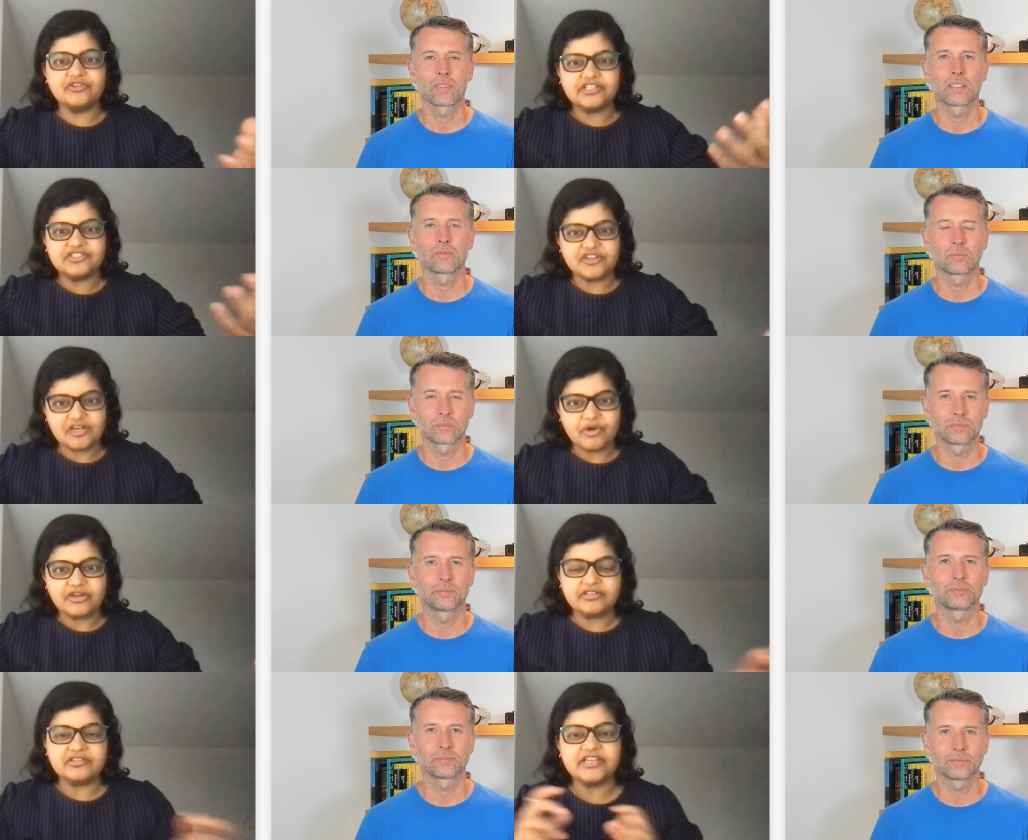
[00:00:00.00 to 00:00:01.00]
Speaker 1: external
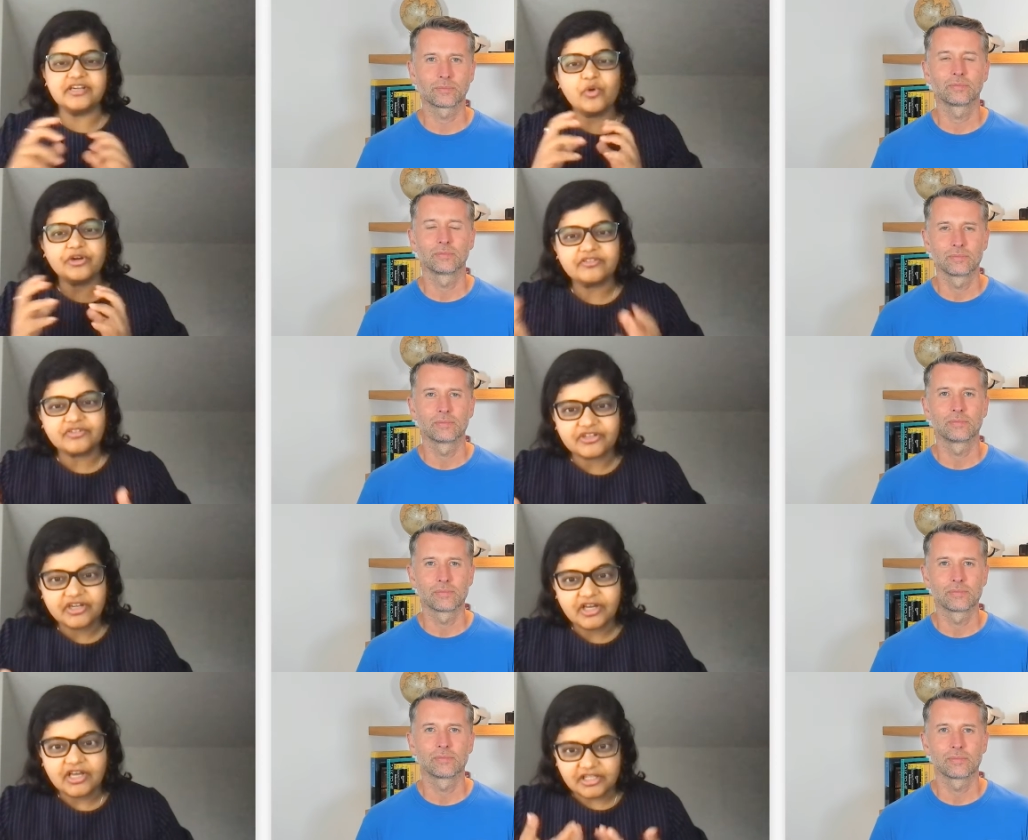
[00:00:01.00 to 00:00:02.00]
monitors. And whatever
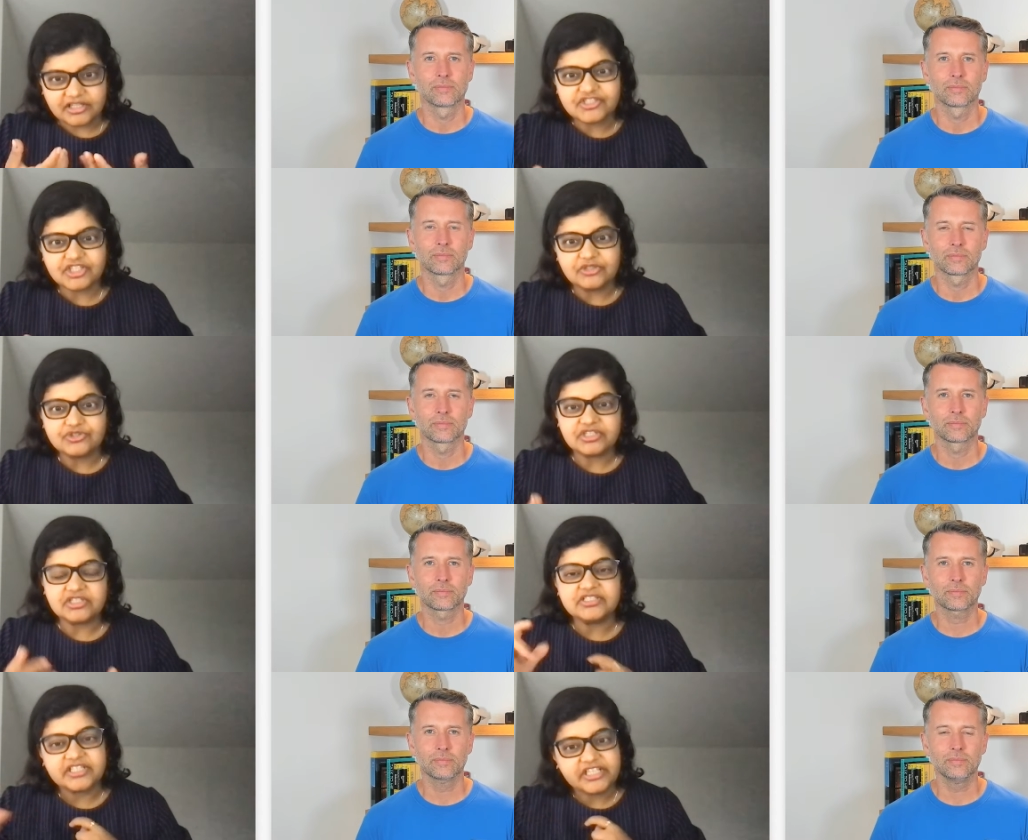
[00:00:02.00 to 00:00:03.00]
the solution
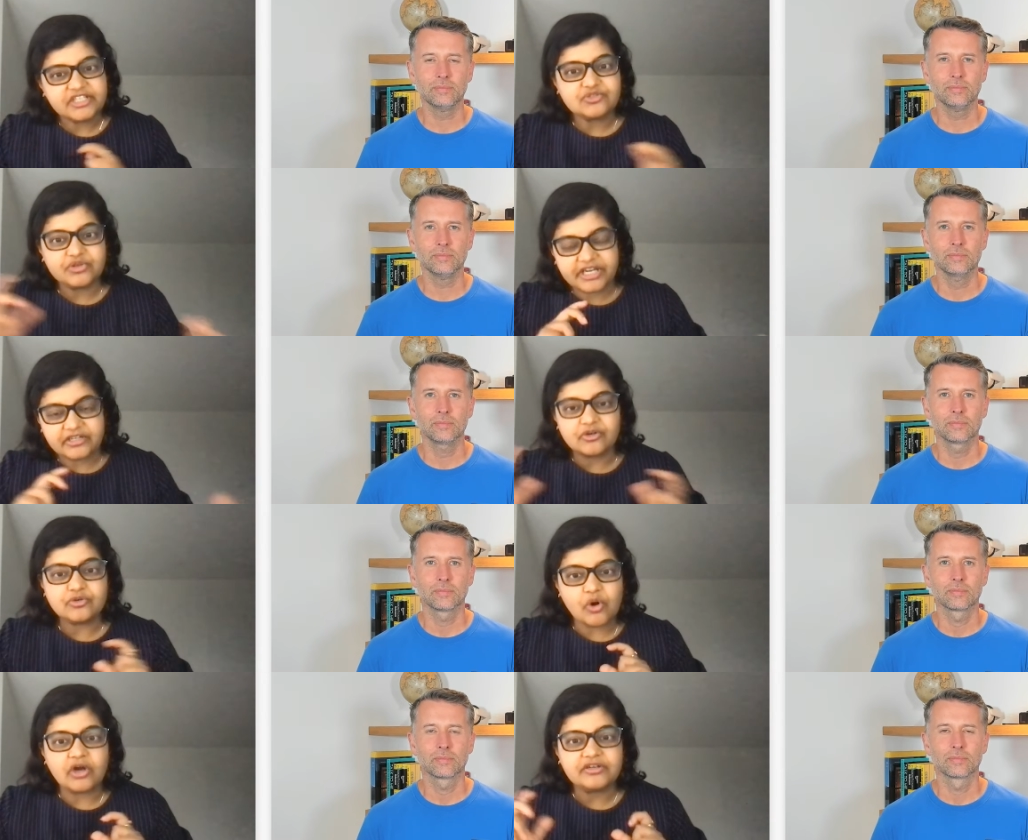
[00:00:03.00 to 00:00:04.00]
is, it needs to cater
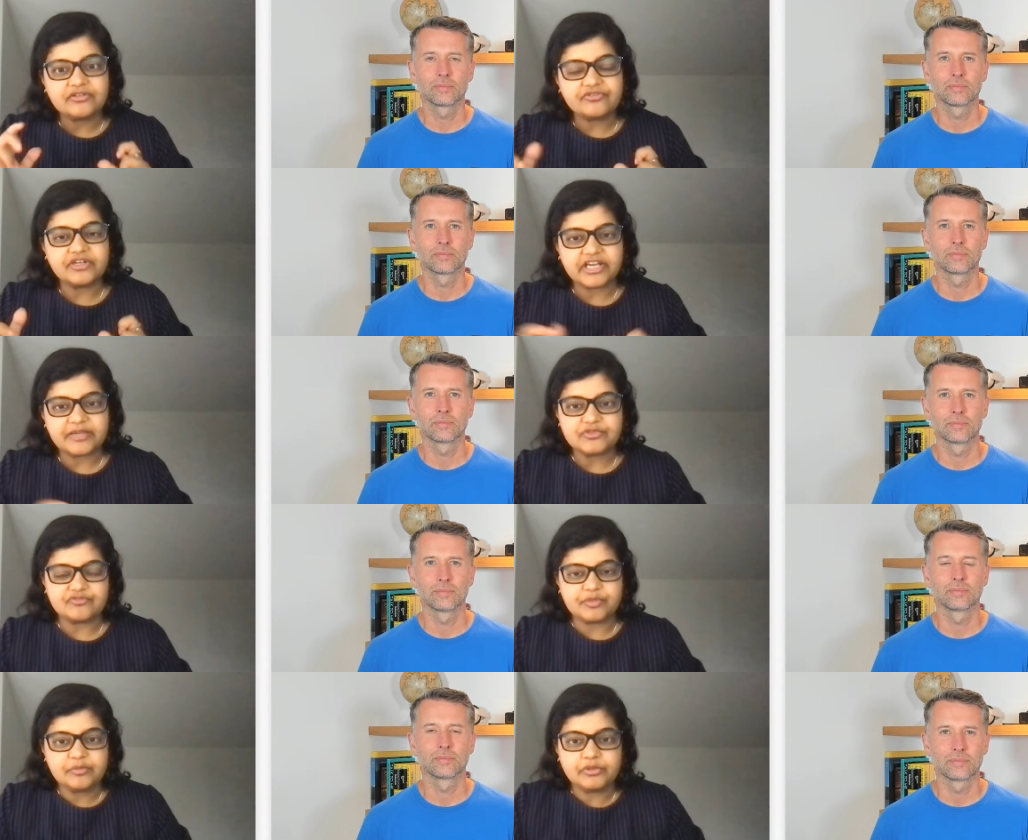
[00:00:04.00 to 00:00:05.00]
to all different types
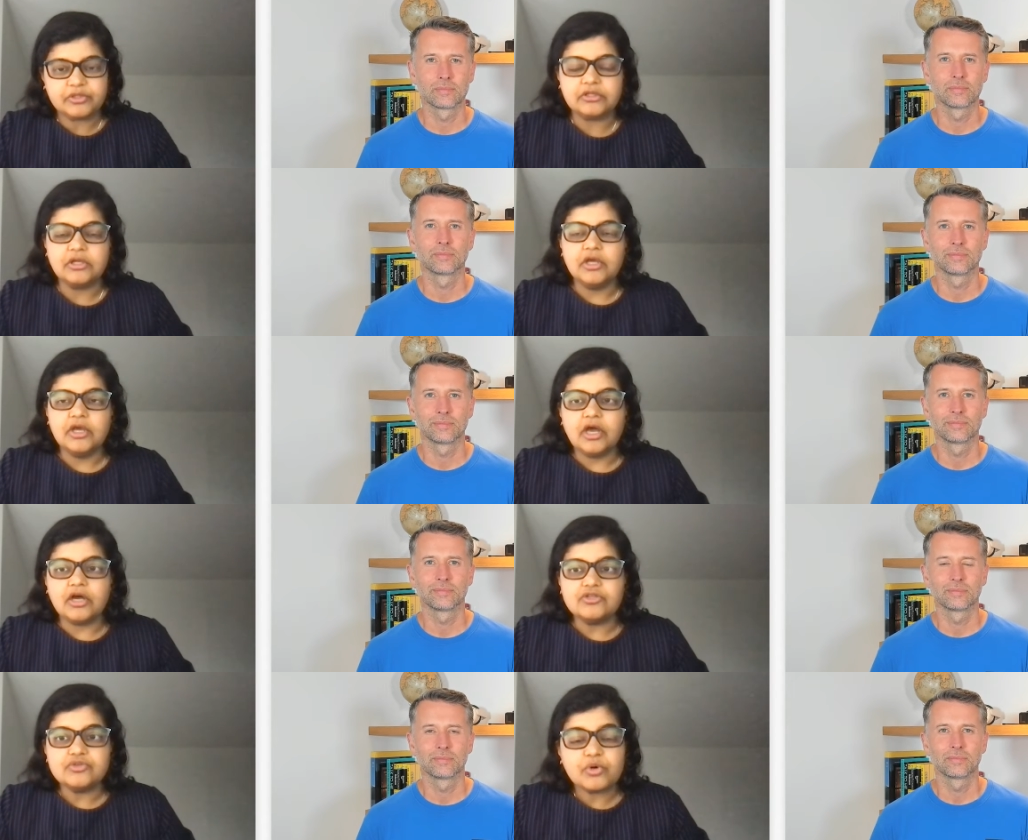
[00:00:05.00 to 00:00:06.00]
of people.
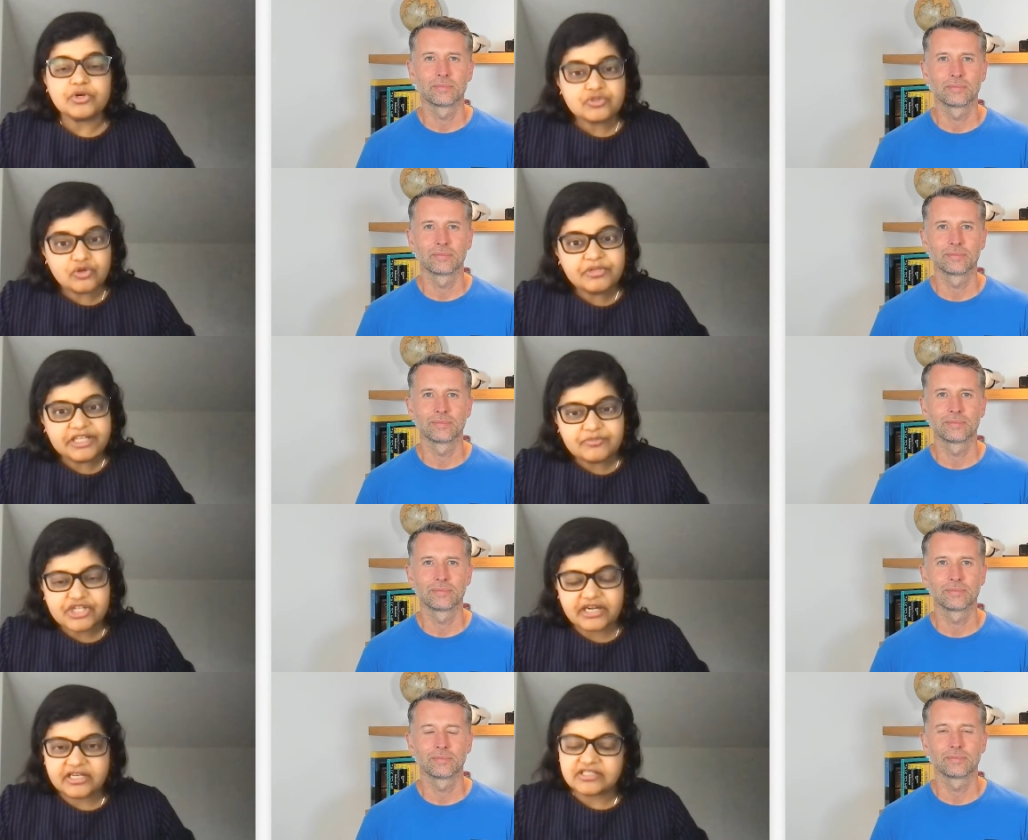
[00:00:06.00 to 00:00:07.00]
So what Zoom Team
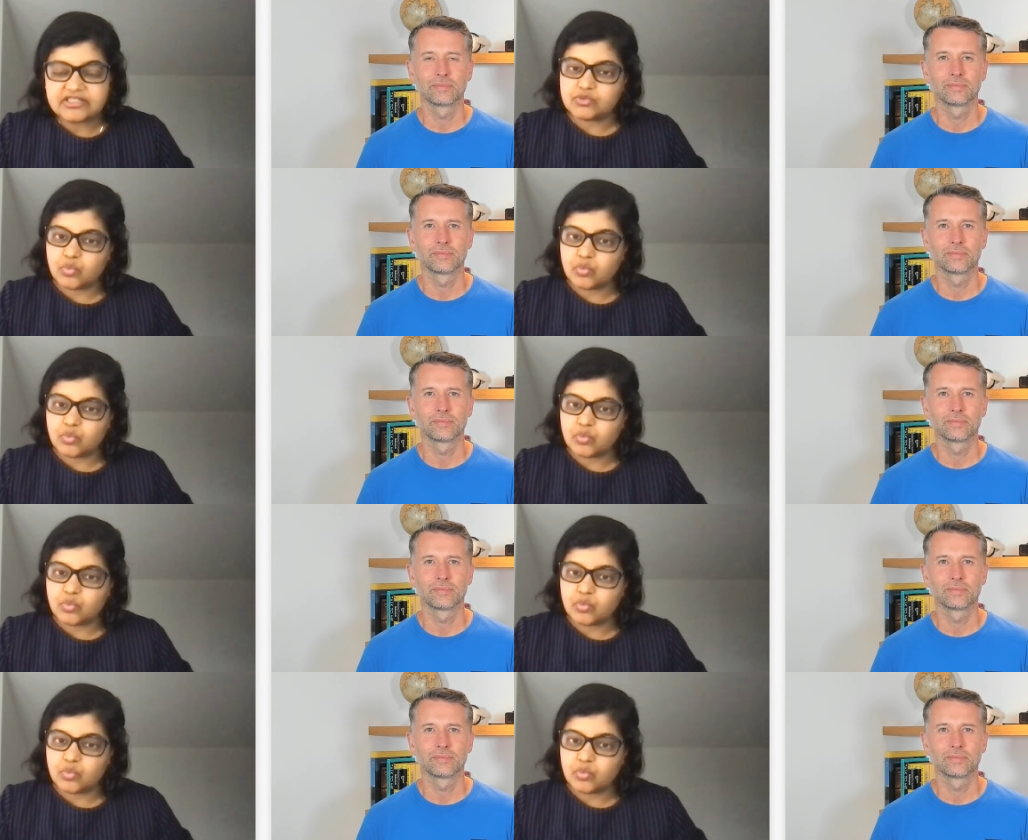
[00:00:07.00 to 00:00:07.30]
Chat does is,